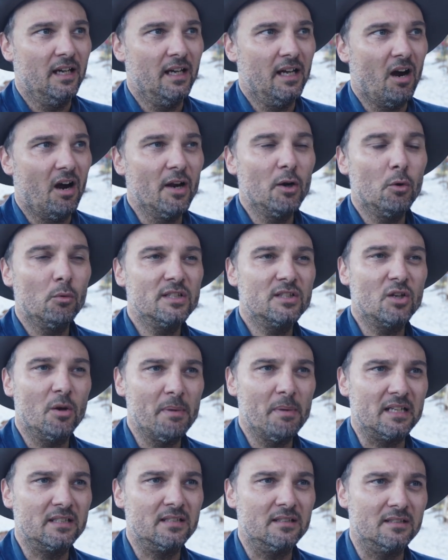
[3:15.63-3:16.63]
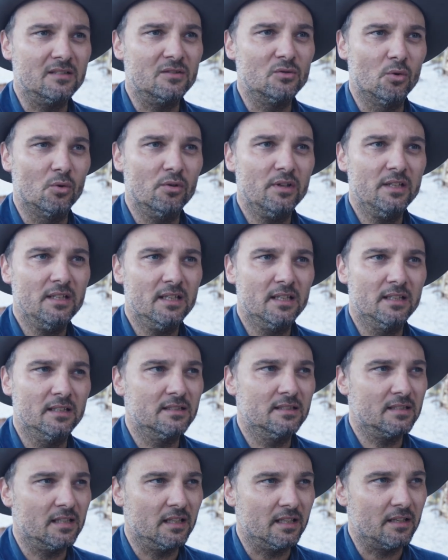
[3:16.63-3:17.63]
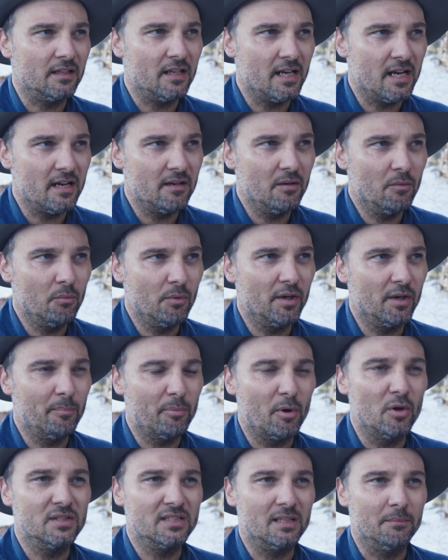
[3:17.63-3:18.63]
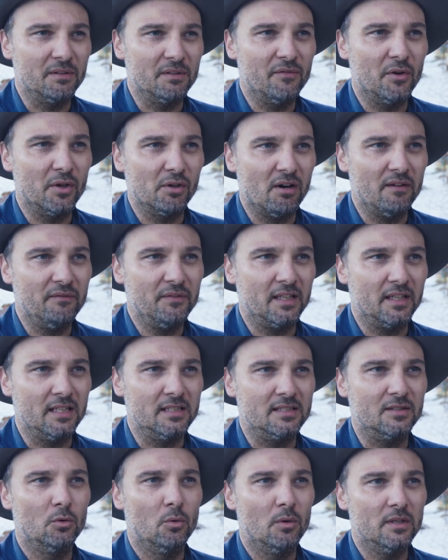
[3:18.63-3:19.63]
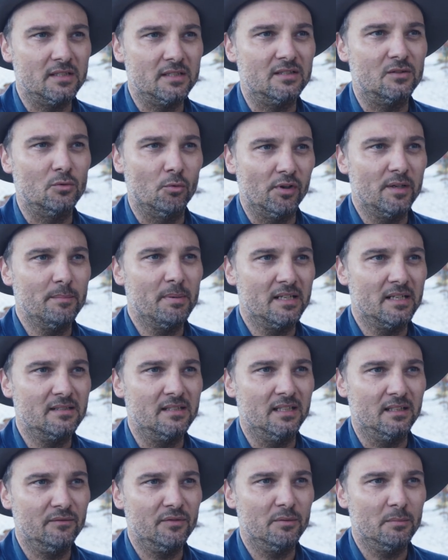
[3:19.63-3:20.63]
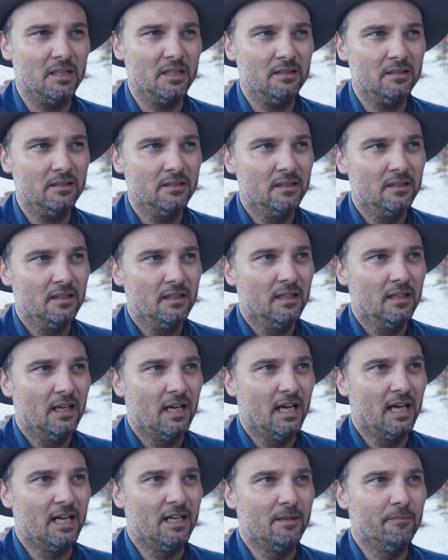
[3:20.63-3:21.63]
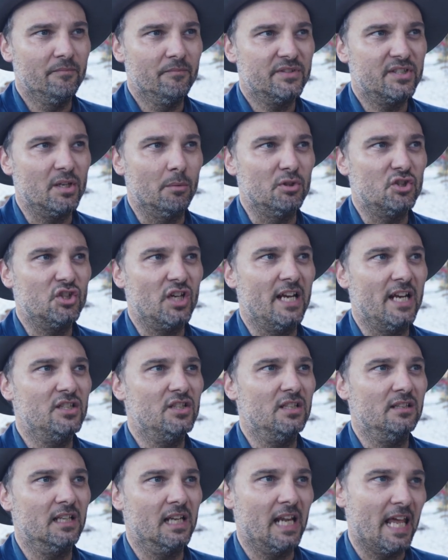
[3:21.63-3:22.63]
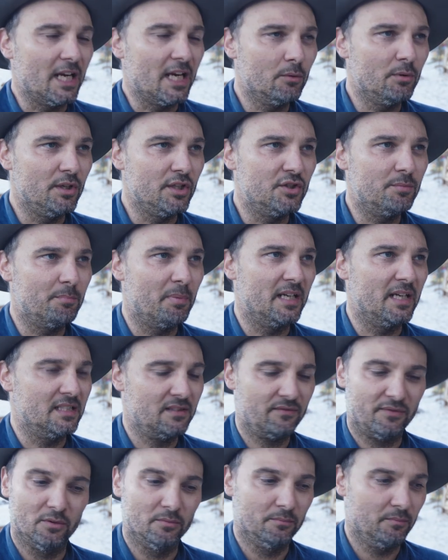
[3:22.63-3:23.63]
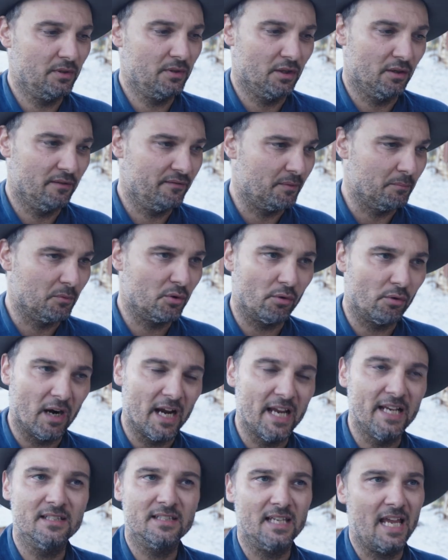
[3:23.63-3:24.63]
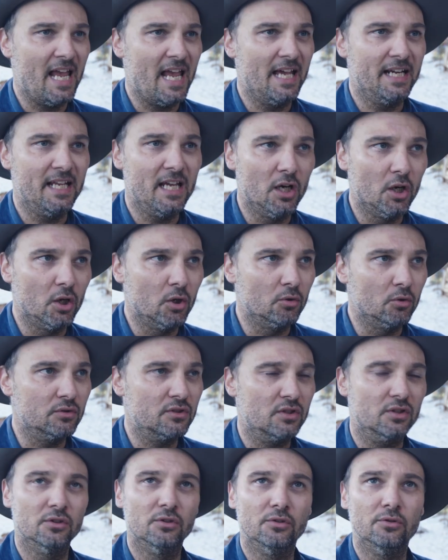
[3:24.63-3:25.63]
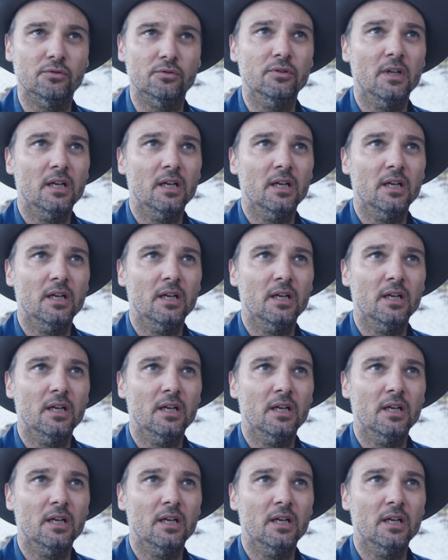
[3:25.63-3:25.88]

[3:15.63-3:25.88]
I always go back to the story, and it's like when I approach something photographically, it's always a story-based thing for me. So we're changing the language based from, you know, from crane to handheld to